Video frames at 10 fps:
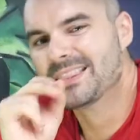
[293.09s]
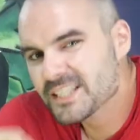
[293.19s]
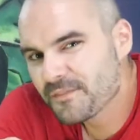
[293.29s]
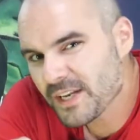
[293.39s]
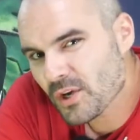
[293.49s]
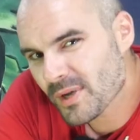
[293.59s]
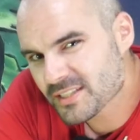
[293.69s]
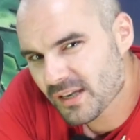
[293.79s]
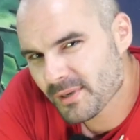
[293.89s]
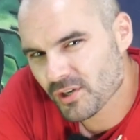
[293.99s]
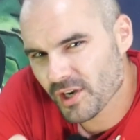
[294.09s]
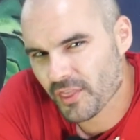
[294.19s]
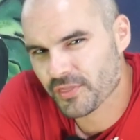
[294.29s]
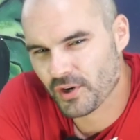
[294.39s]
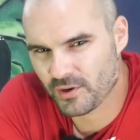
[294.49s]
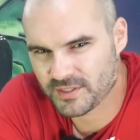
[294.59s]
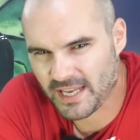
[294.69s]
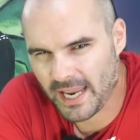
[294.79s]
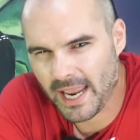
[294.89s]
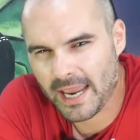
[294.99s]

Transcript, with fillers: This video has come out on a Thursday,